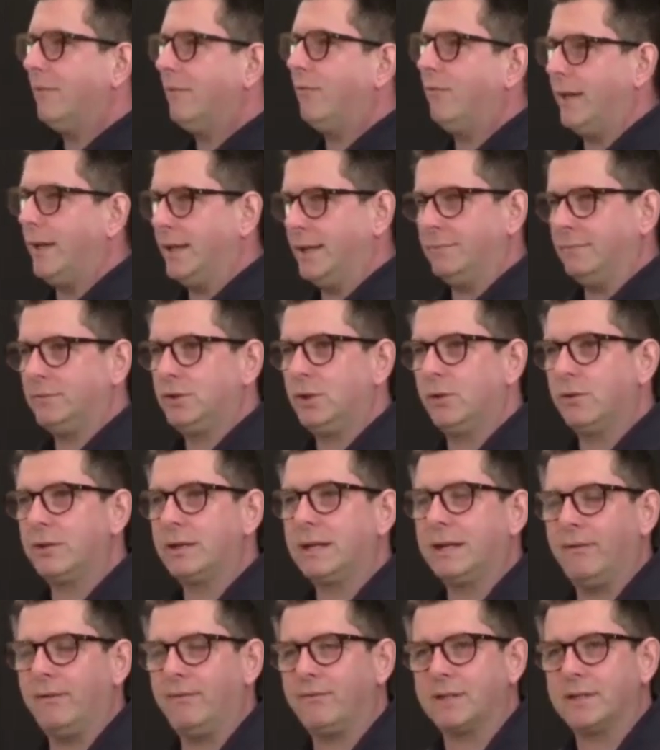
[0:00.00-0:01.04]
Do you know the
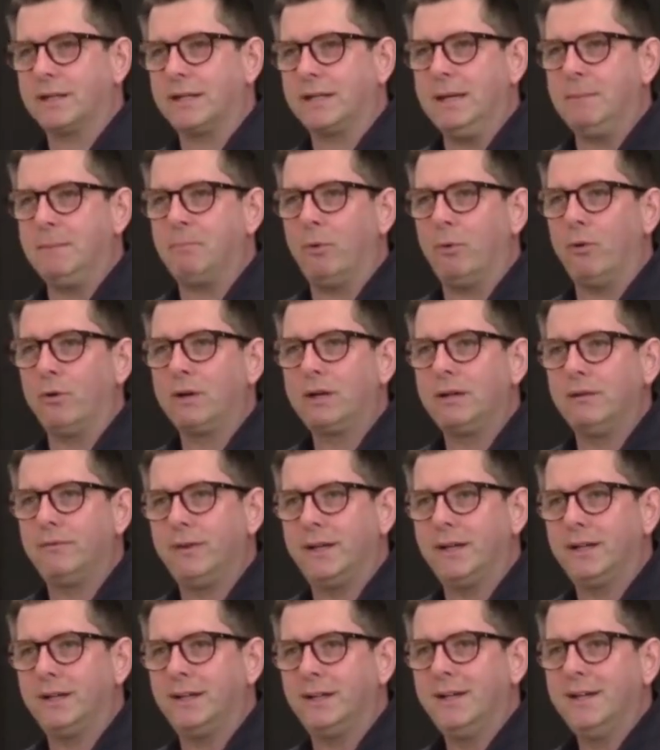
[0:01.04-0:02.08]
gifts that keep on
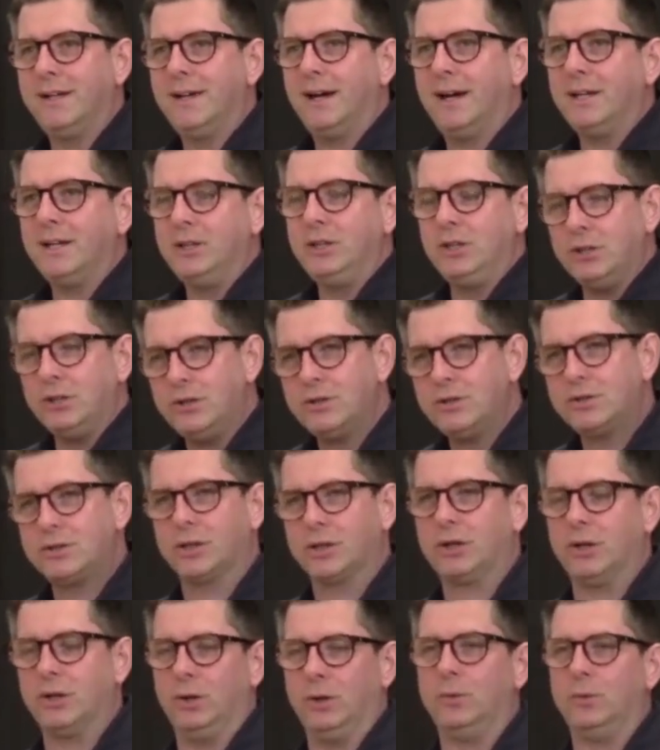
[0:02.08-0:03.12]
giving? Years
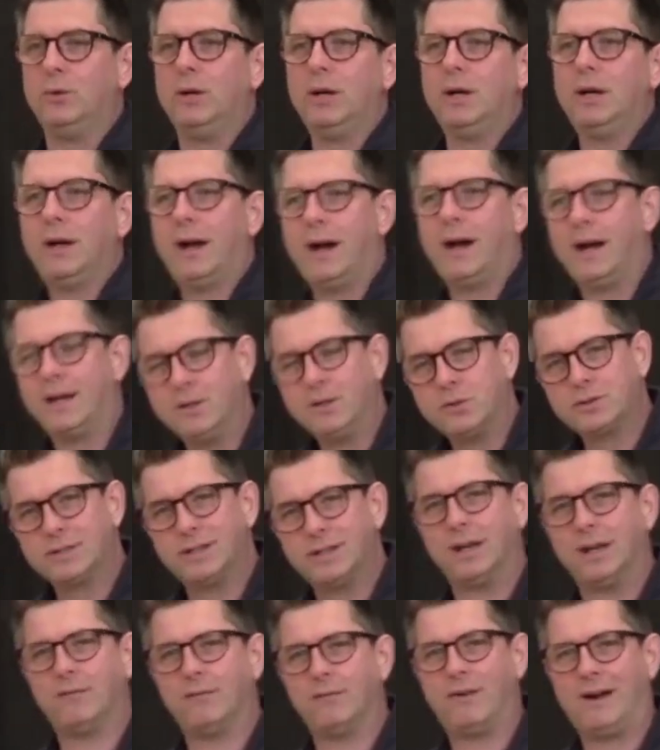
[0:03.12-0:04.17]
ago, I used to
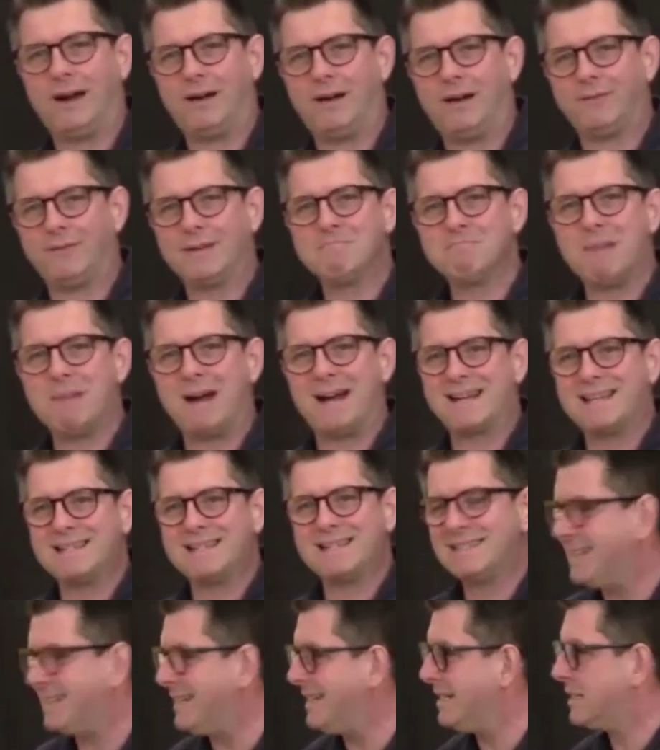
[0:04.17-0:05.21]
love having
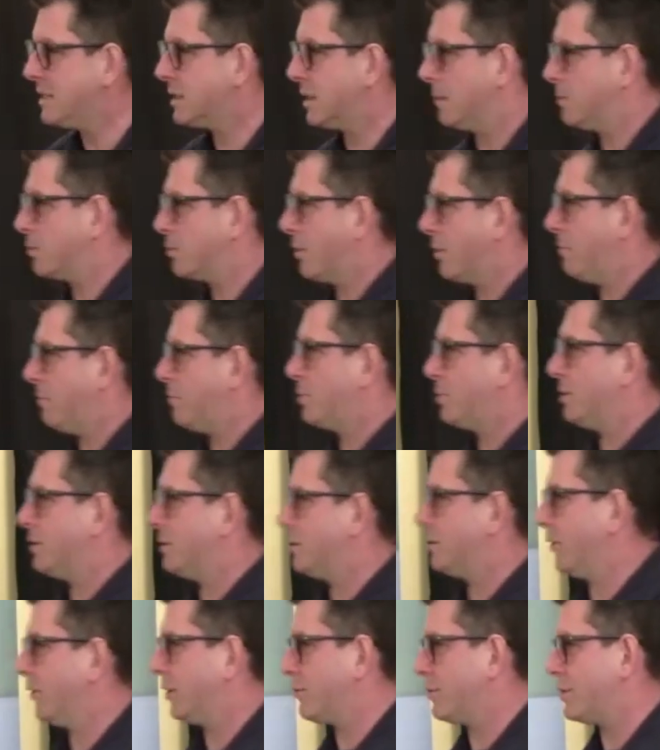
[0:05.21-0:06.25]
magazine subscriptions for
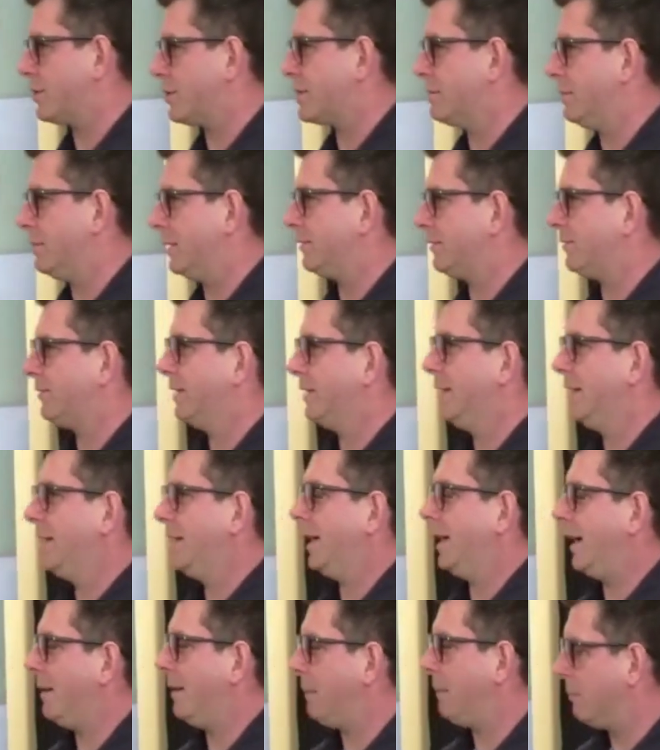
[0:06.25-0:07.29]
Christmas.
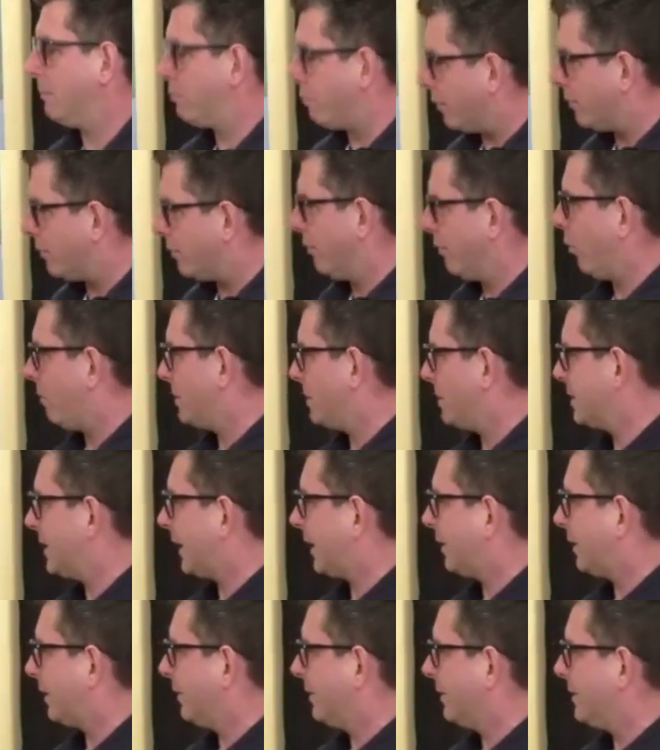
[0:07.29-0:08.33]
My brother-in-law
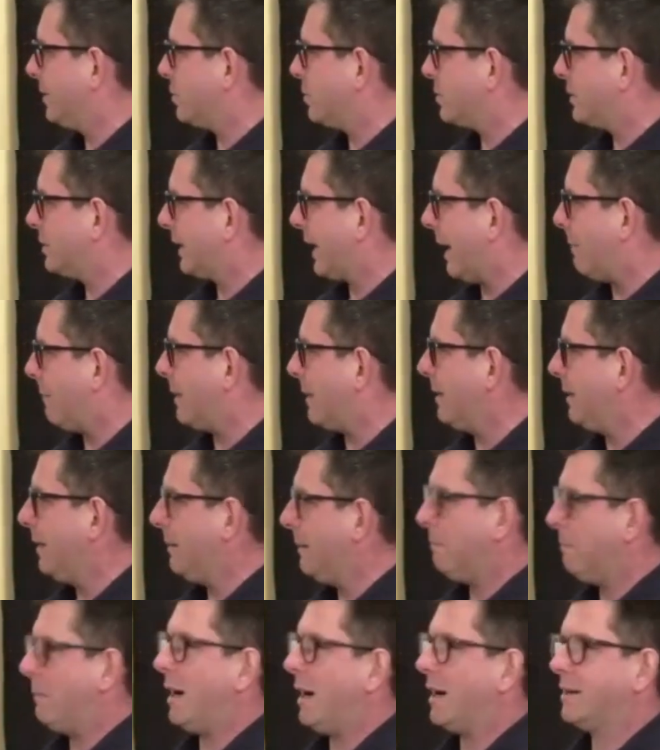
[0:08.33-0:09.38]
particularly used to get me
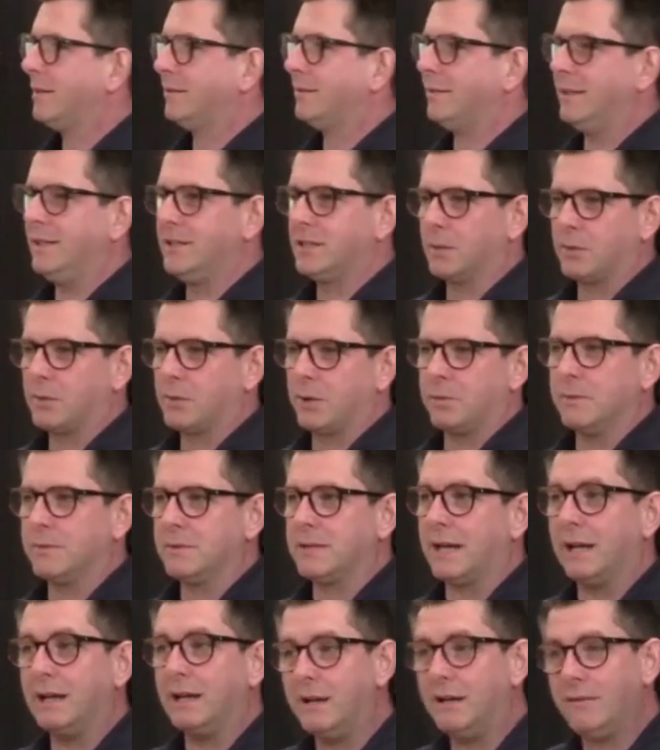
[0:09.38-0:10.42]
magazine subscriptions. I
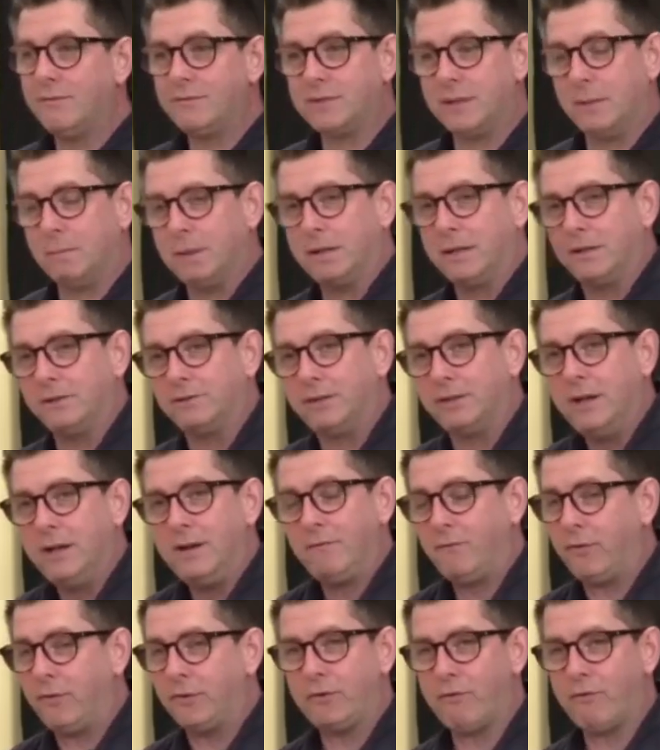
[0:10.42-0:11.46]
loved it because
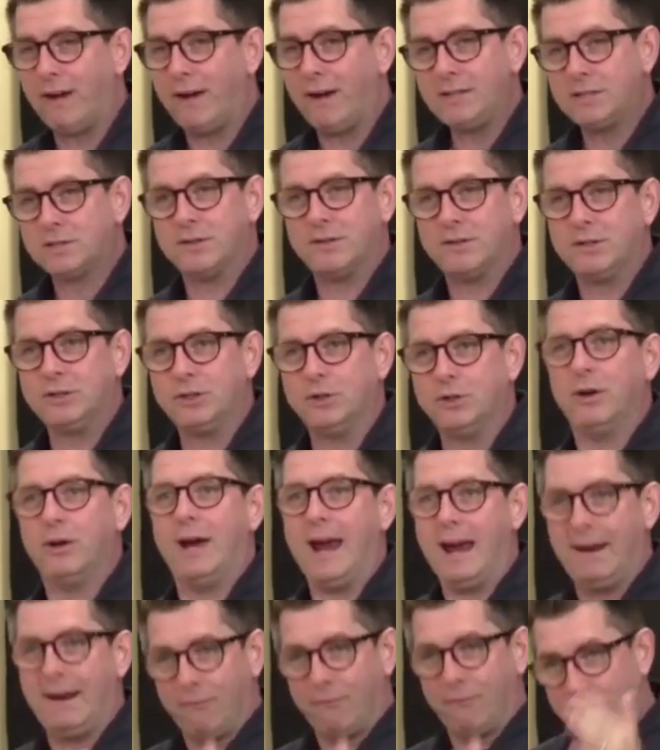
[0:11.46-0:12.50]
for the rest of the year,
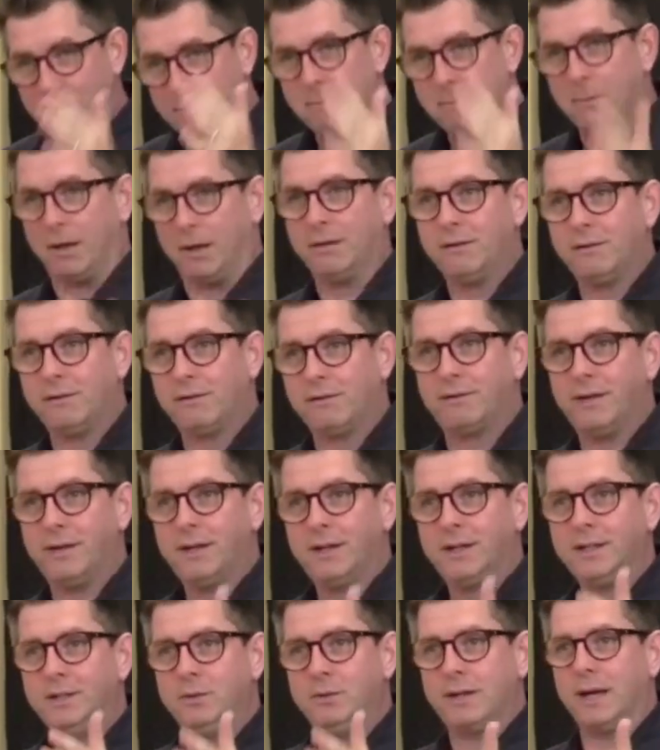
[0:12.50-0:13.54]
every month,
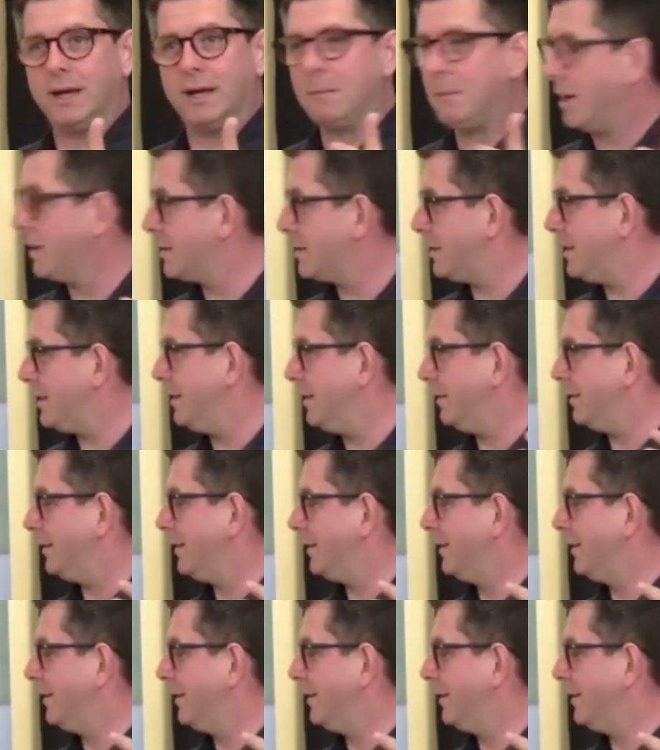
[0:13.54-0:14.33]
you get a magazine.